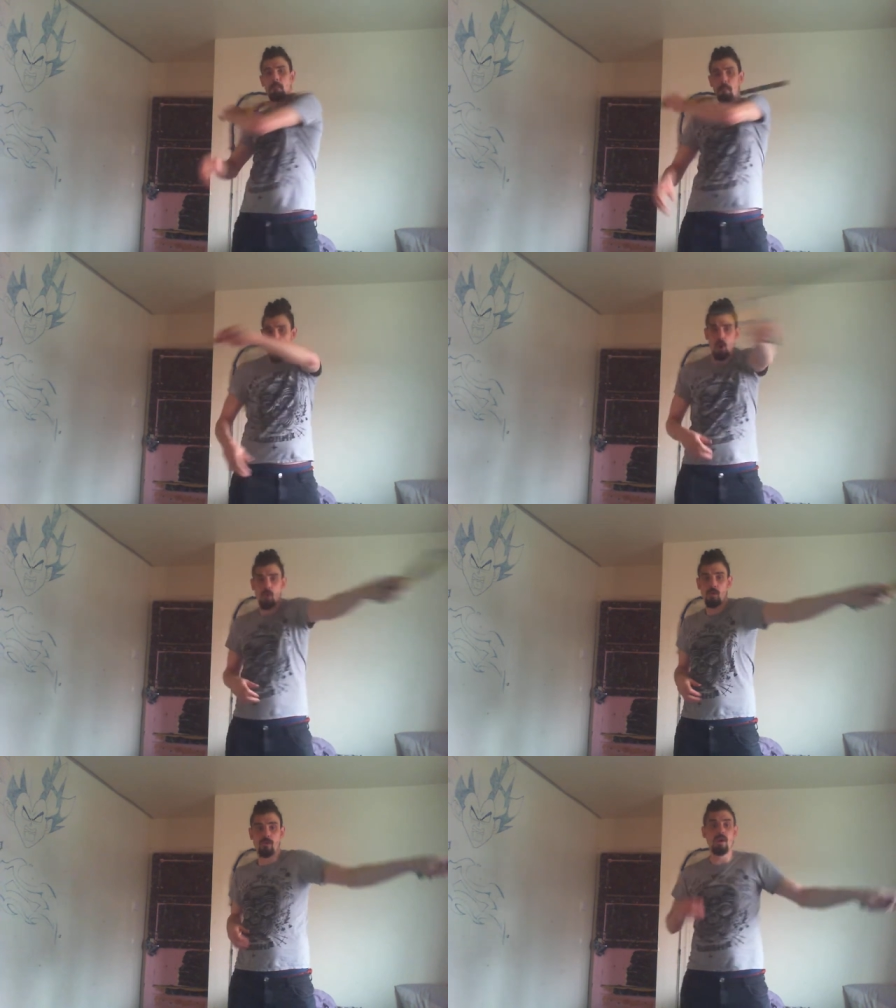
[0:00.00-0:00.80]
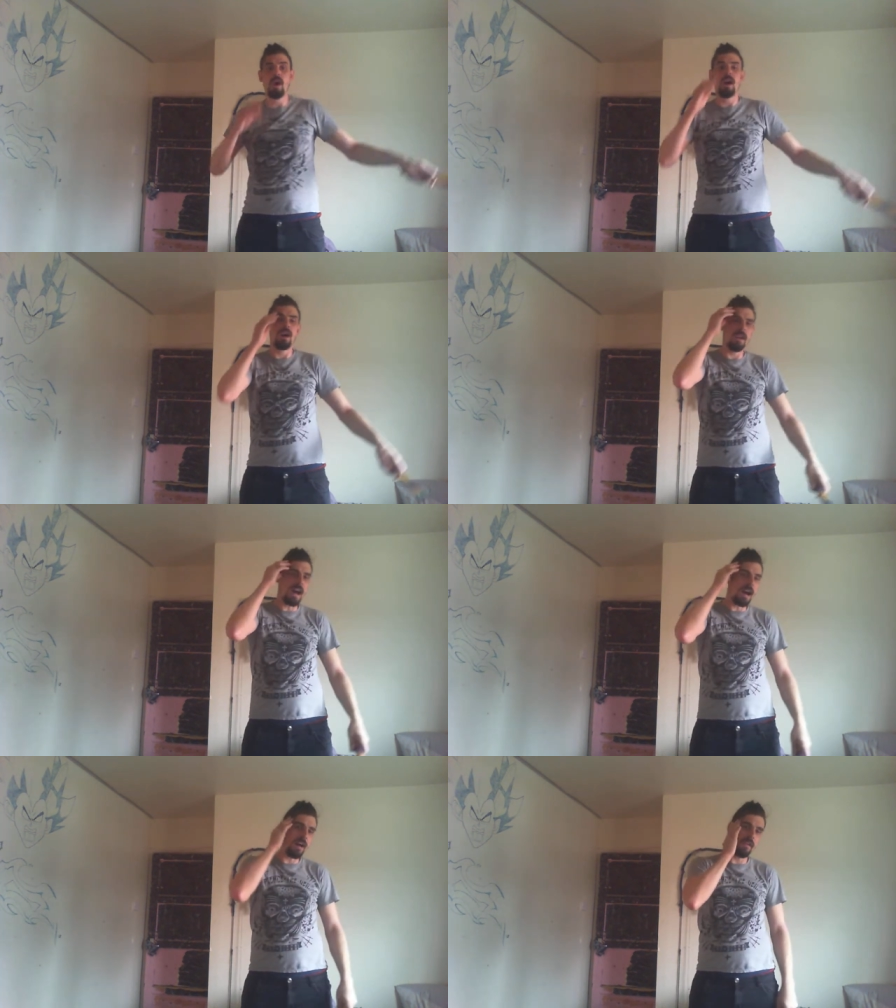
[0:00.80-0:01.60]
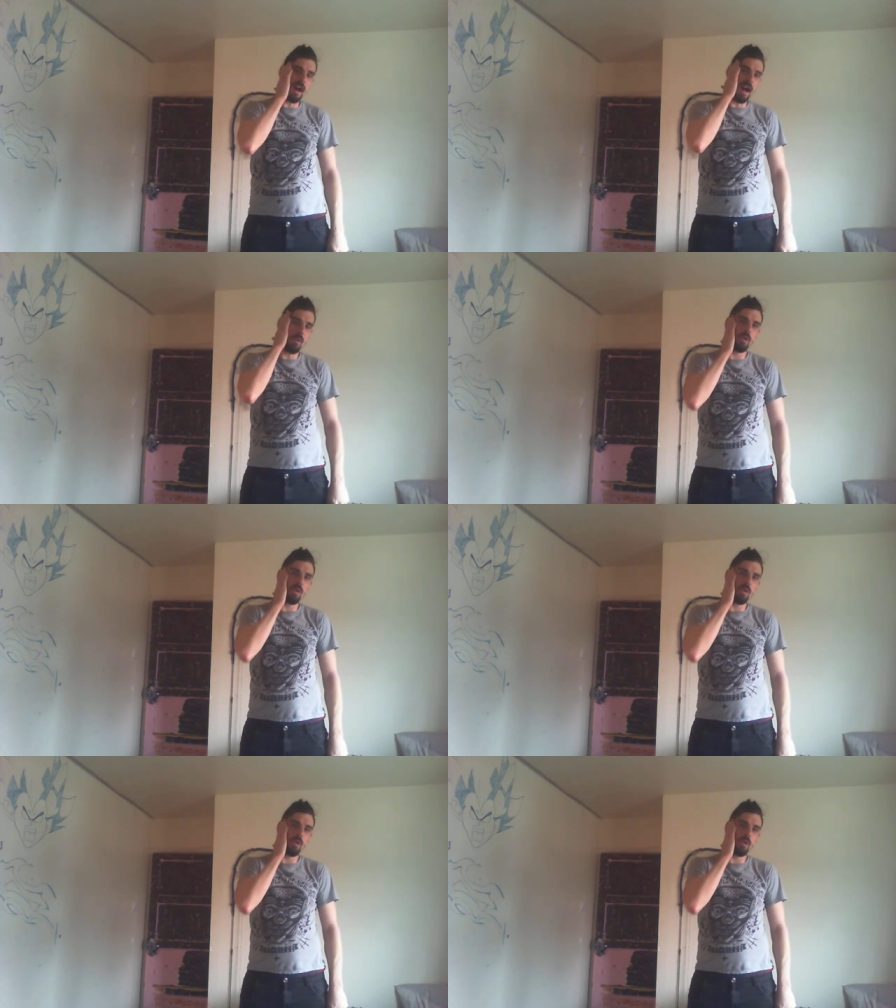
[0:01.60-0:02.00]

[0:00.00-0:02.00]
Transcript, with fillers: Boof, and that and that